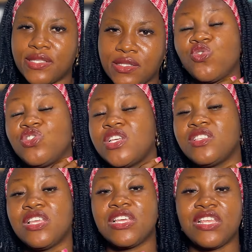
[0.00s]
So you
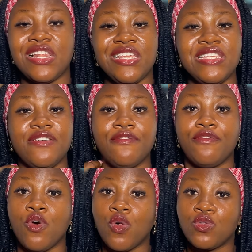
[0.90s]
gently clean the
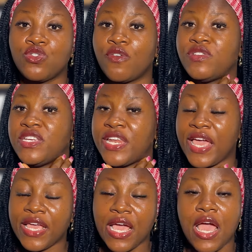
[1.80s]
folds of the
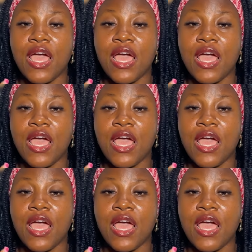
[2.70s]
neck,